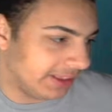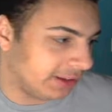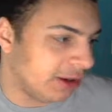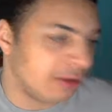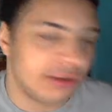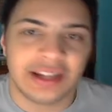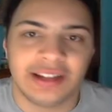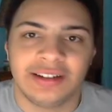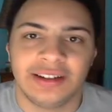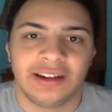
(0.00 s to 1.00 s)
code
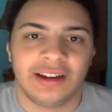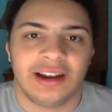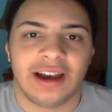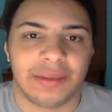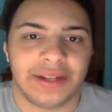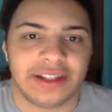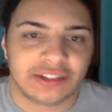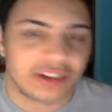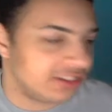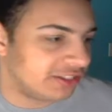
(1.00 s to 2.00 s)
in, and it
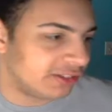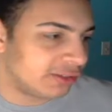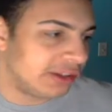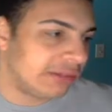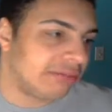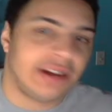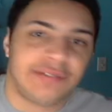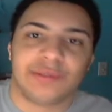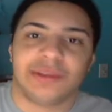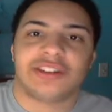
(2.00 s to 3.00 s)
starts the stream right
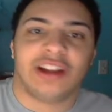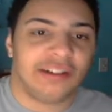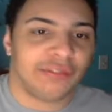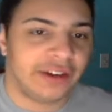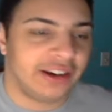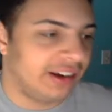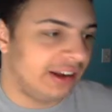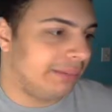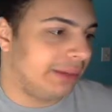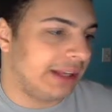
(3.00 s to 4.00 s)
from the software,
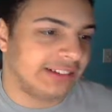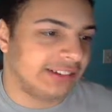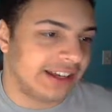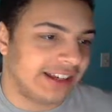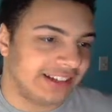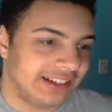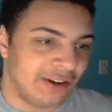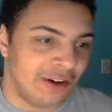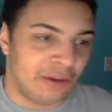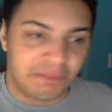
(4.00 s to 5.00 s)
but I don't like it at
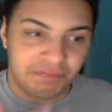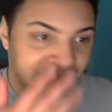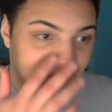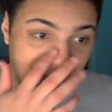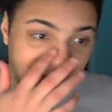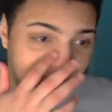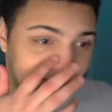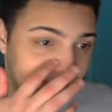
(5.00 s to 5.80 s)
all. It's